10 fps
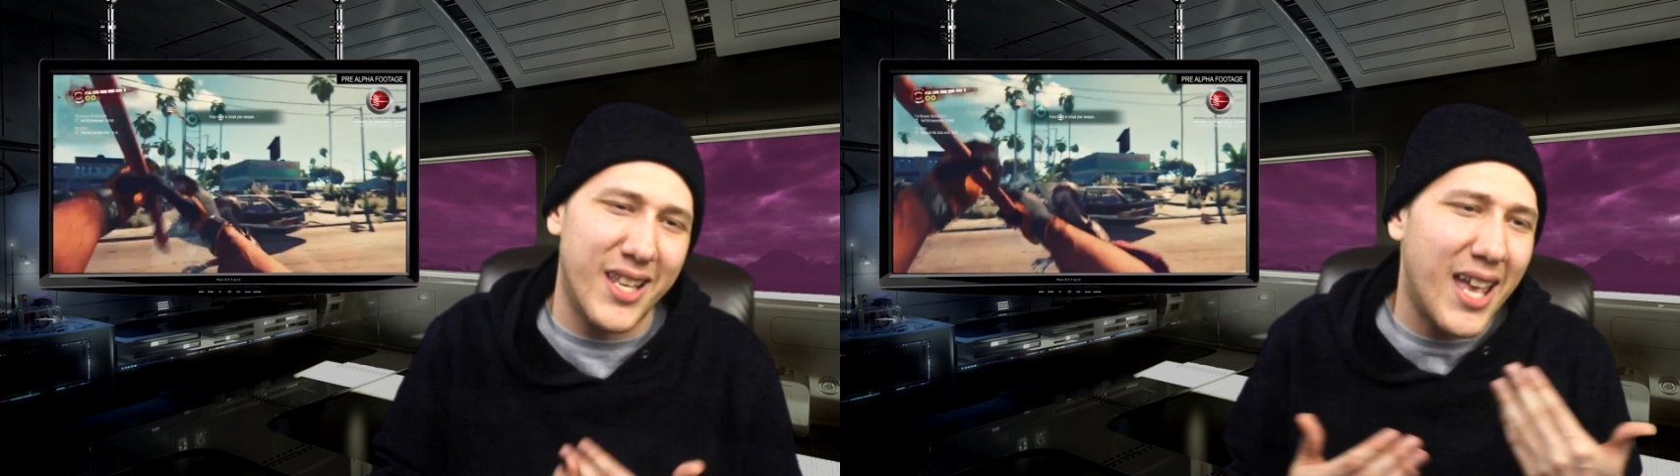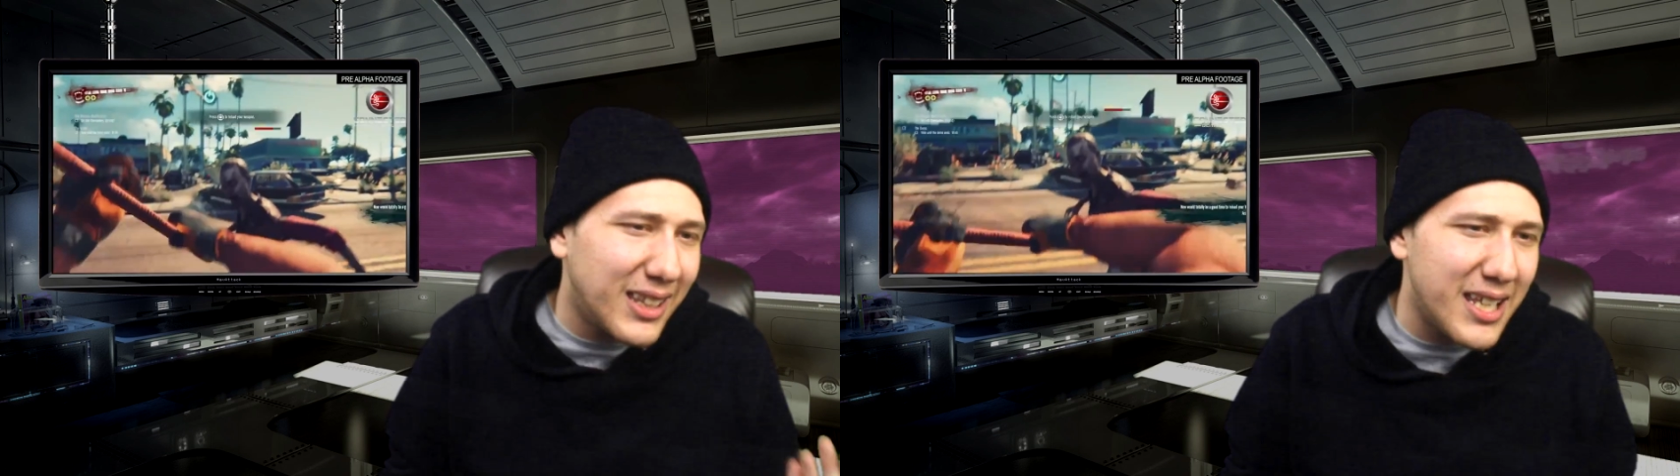
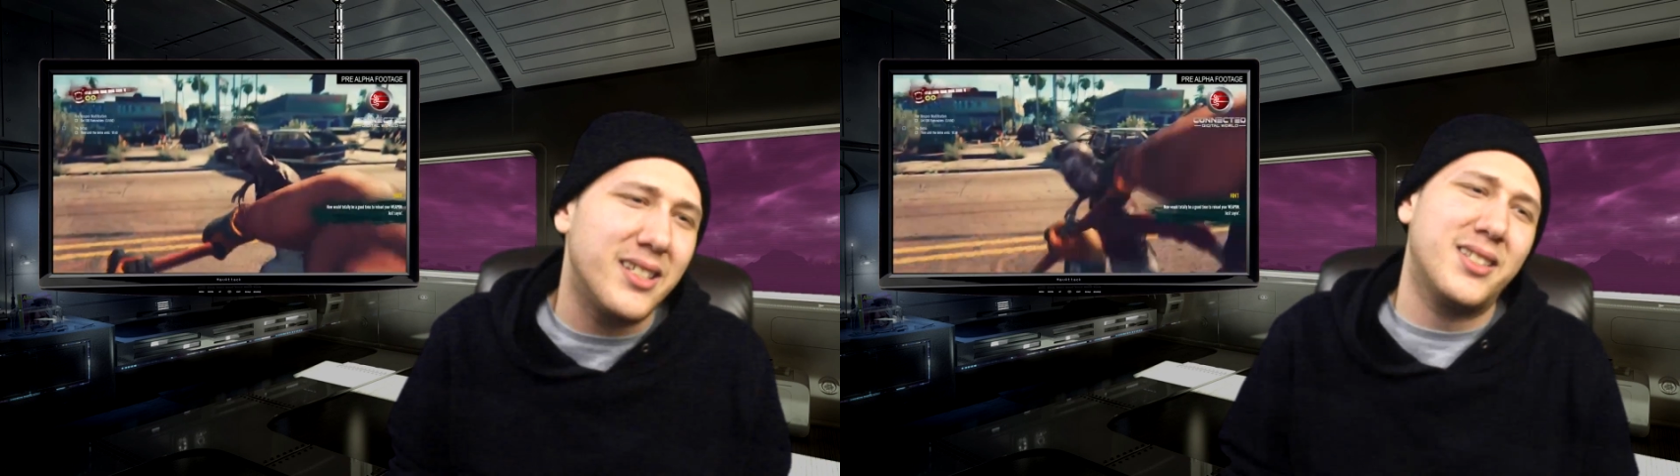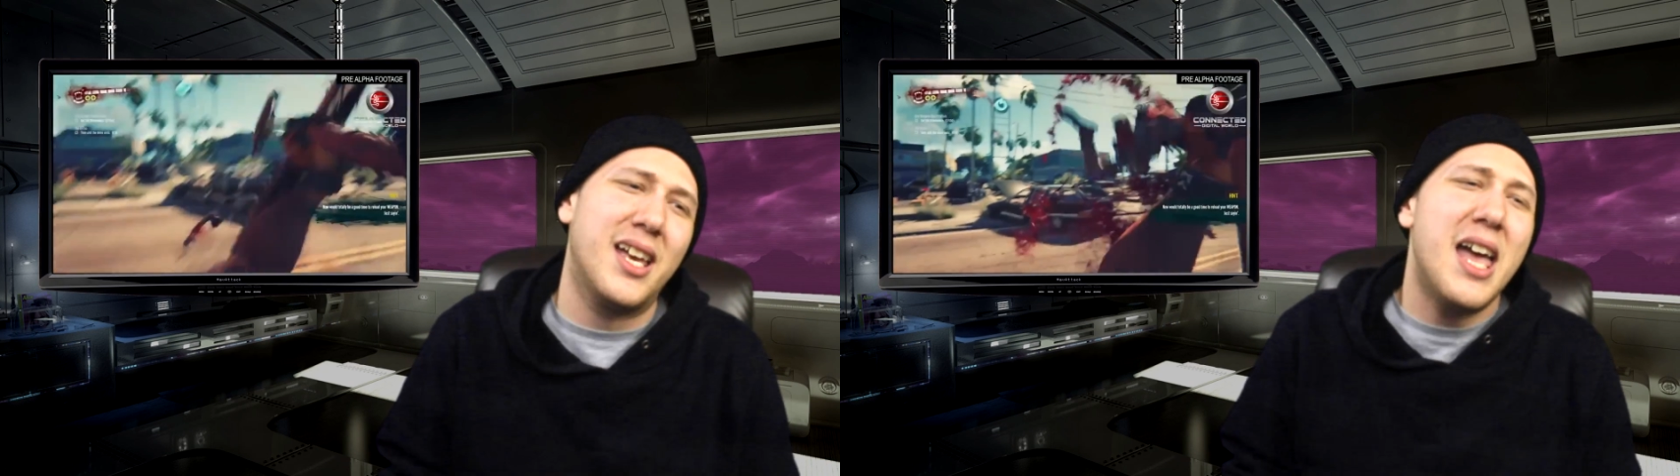At
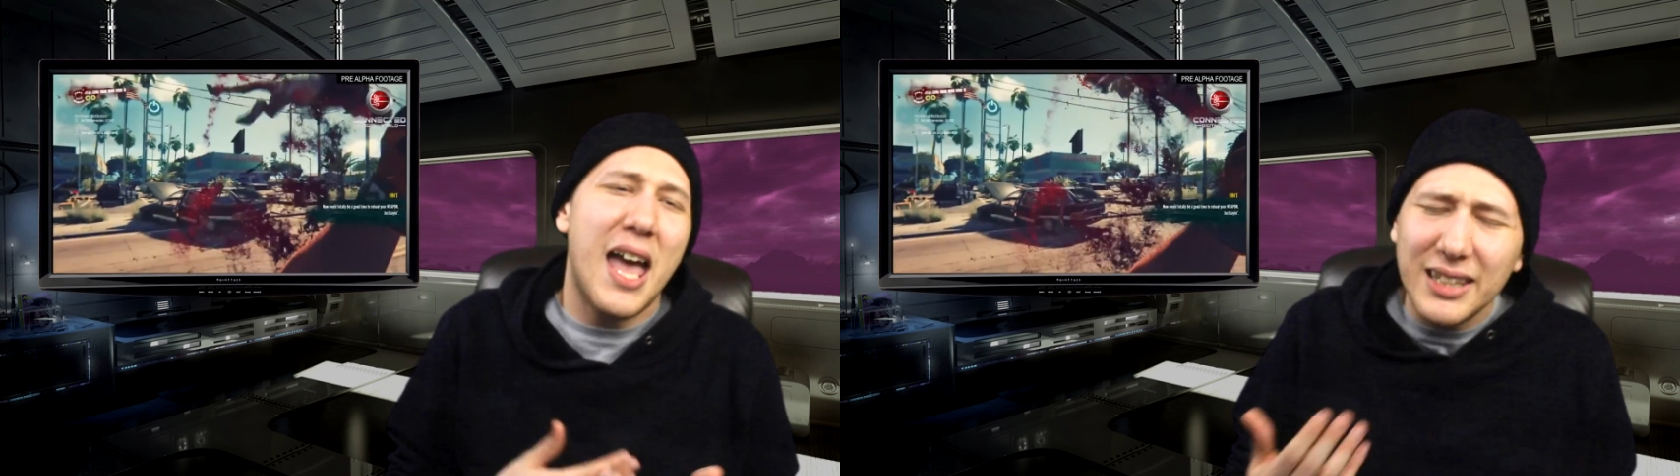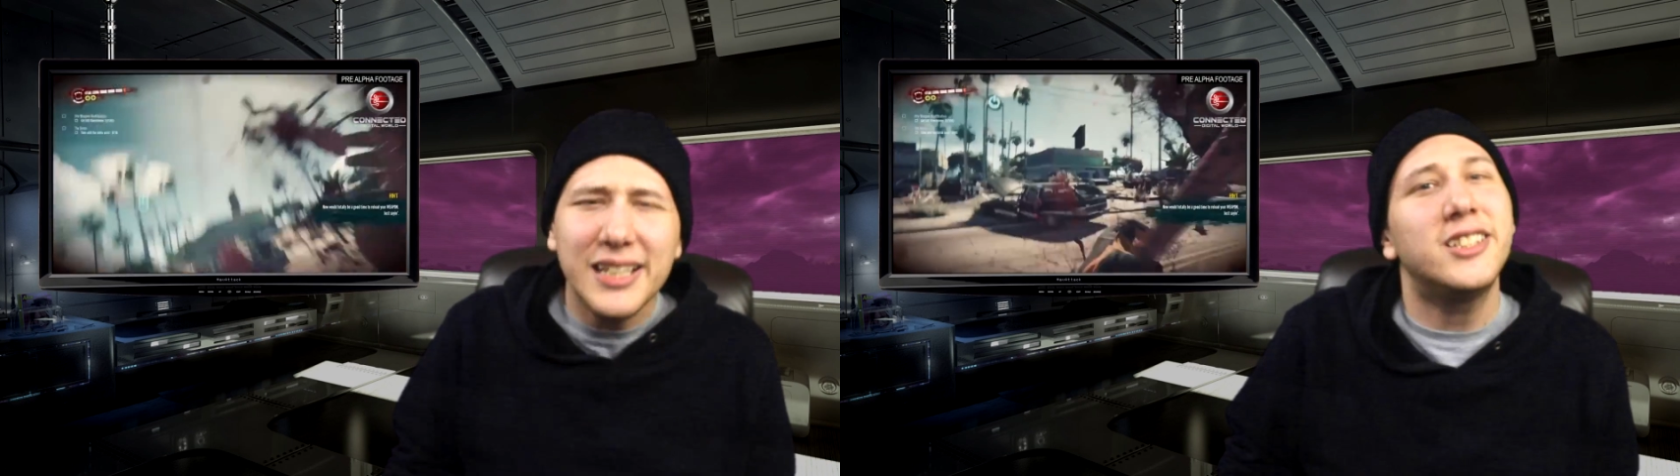least
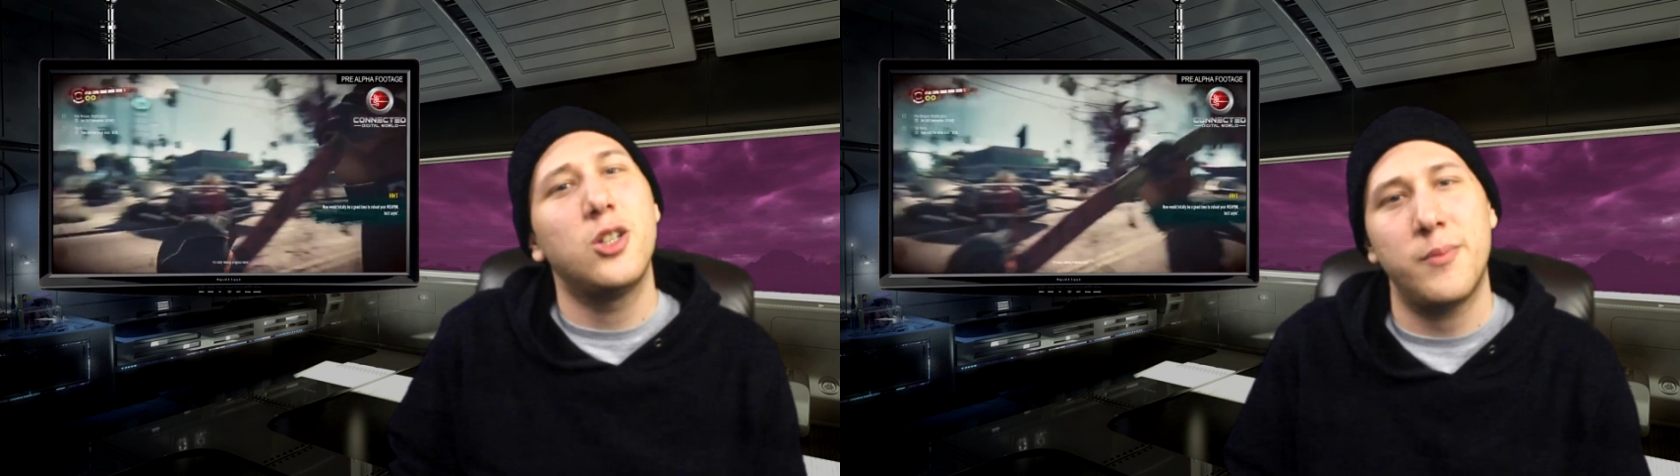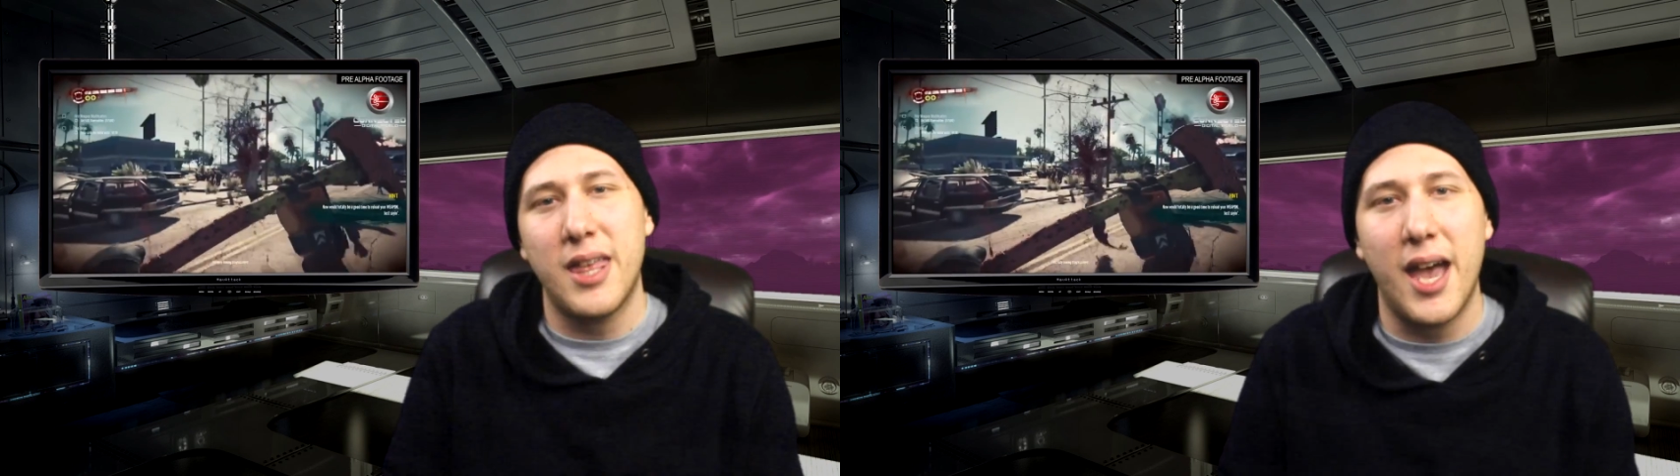
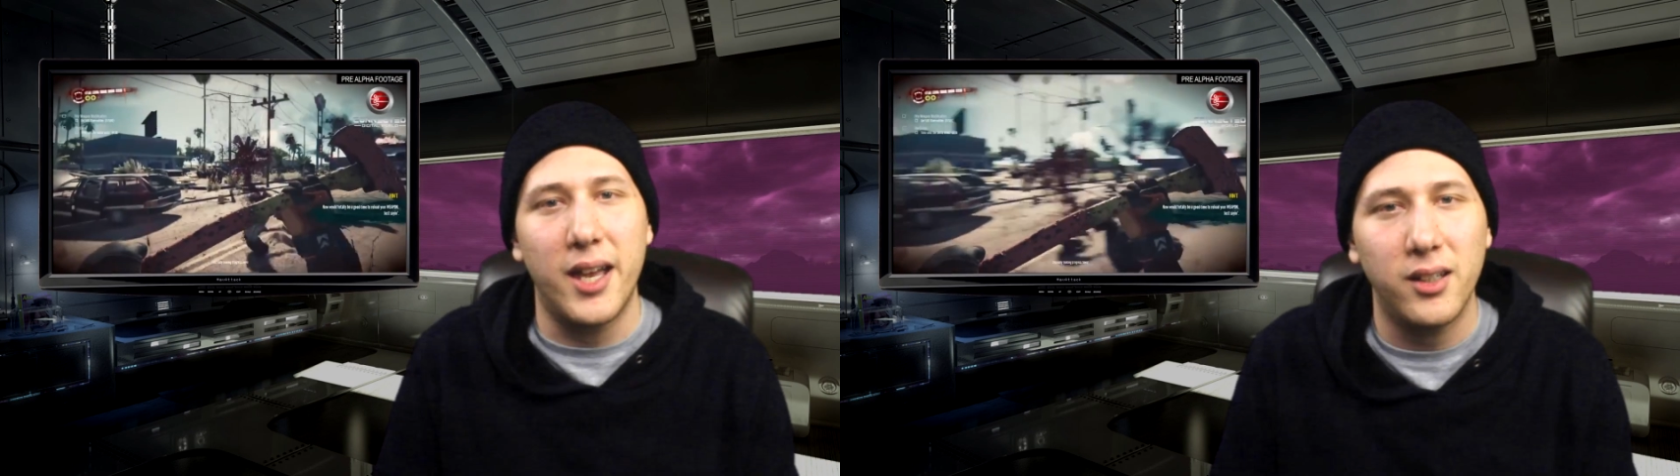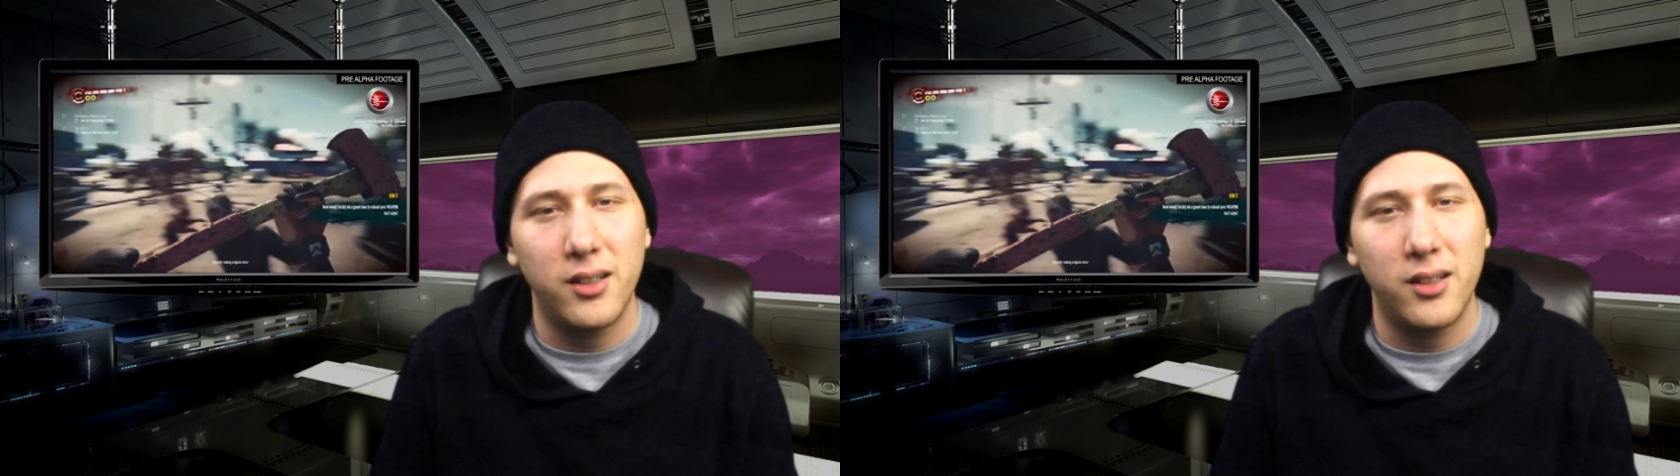do me that.